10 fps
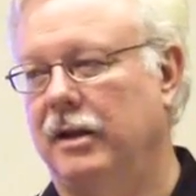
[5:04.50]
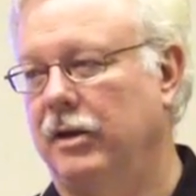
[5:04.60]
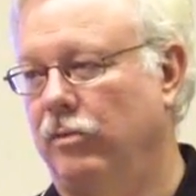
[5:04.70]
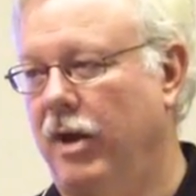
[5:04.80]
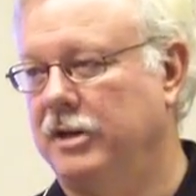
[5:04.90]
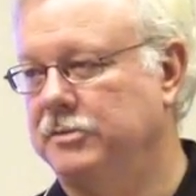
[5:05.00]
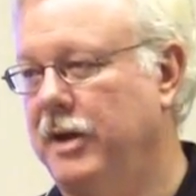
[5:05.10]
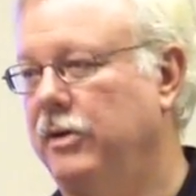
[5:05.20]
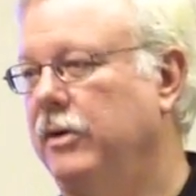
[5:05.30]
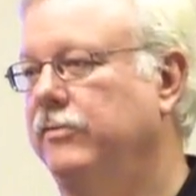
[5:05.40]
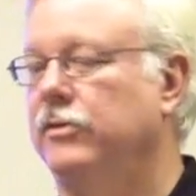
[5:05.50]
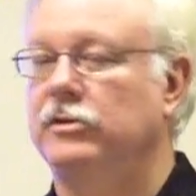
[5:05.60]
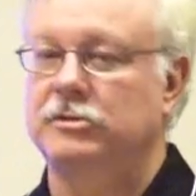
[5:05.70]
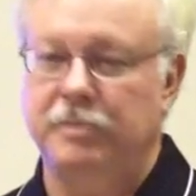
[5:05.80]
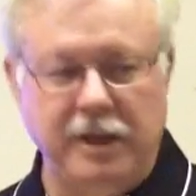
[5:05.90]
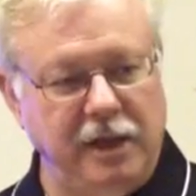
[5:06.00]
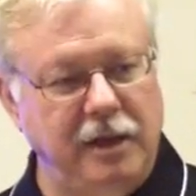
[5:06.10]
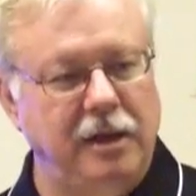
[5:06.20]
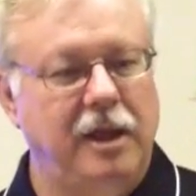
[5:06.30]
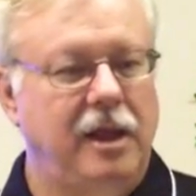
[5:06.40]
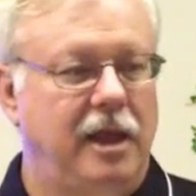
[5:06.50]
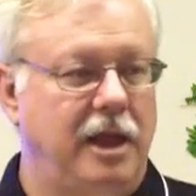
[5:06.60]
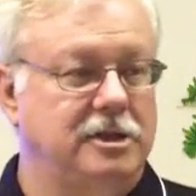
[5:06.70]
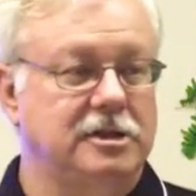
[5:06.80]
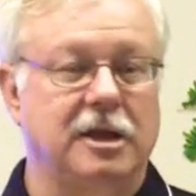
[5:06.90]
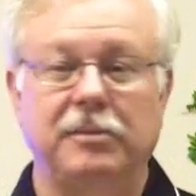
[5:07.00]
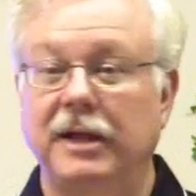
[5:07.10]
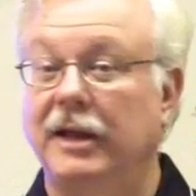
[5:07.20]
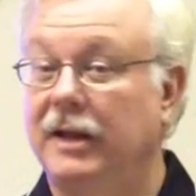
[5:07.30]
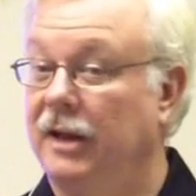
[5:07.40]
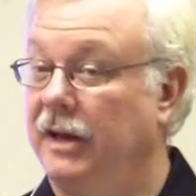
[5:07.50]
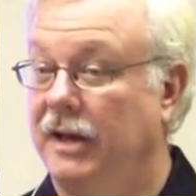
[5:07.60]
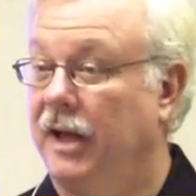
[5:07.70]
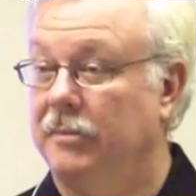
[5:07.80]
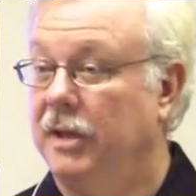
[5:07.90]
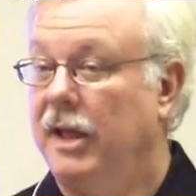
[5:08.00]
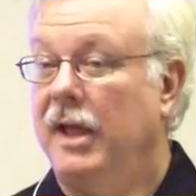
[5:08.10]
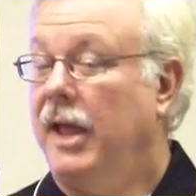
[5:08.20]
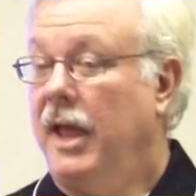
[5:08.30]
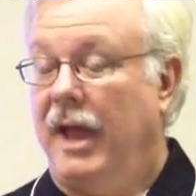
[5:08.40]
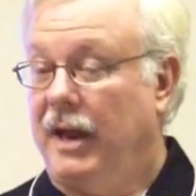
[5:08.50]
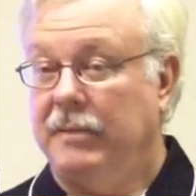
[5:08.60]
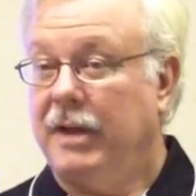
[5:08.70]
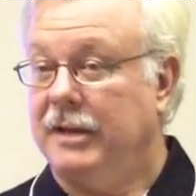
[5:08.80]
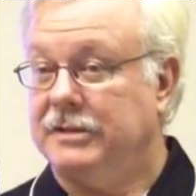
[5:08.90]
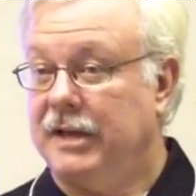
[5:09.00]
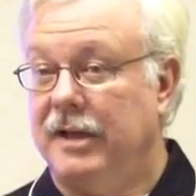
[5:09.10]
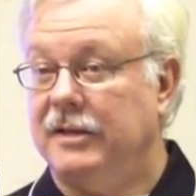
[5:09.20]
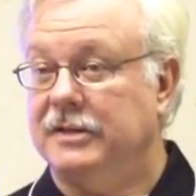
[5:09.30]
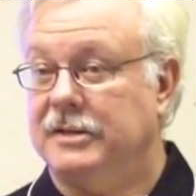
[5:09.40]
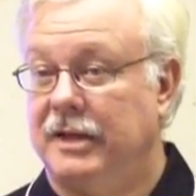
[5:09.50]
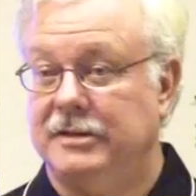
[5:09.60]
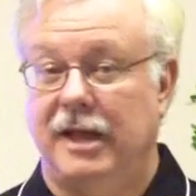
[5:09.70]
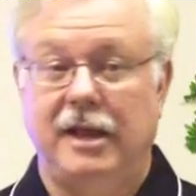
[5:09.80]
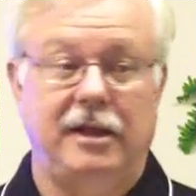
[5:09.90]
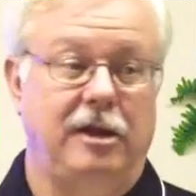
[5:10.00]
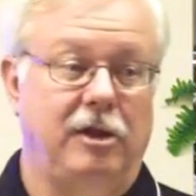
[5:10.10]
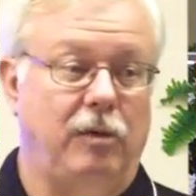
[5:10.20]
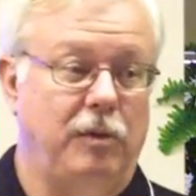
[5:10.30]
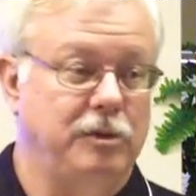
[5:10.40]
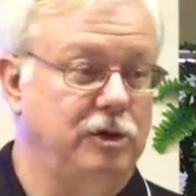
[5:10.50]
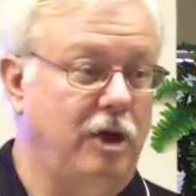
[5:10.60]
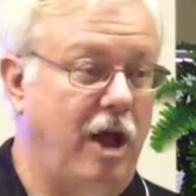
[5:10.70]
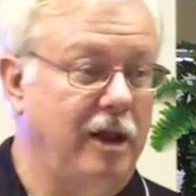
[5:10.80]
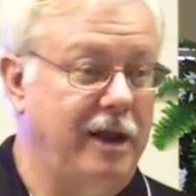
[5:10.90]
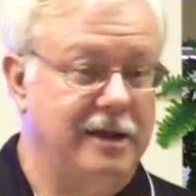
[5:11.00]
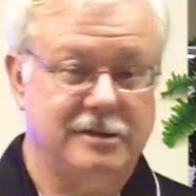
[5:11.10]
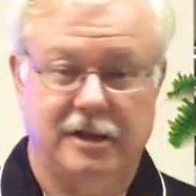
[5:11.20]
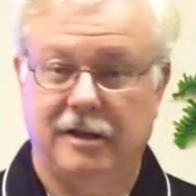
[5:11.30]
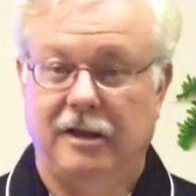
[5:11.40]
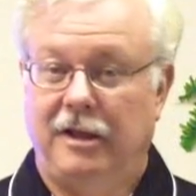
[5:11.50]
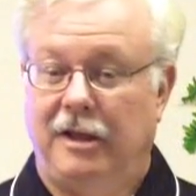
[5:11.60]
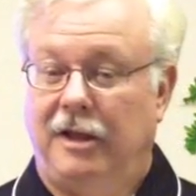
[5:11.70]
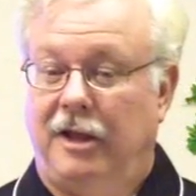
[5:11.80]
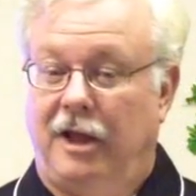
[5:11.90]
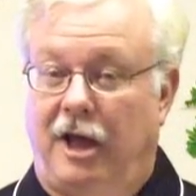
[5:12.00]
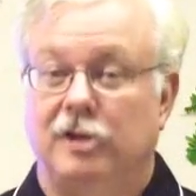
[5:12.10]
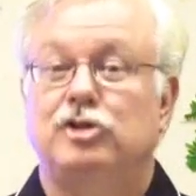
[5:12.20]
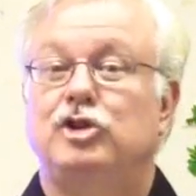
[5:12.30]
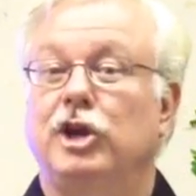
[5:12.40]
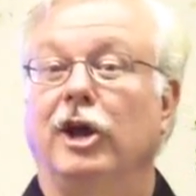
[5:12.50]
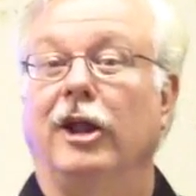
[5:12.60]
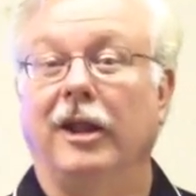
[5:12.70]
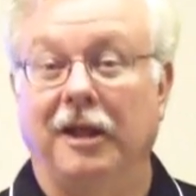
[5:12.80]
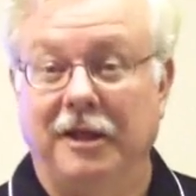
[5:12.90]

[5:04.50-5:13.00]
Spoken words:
it runs better at full speed. It's just completely cleaned up. And I'm not saying this as a, what would you call it, as a shill.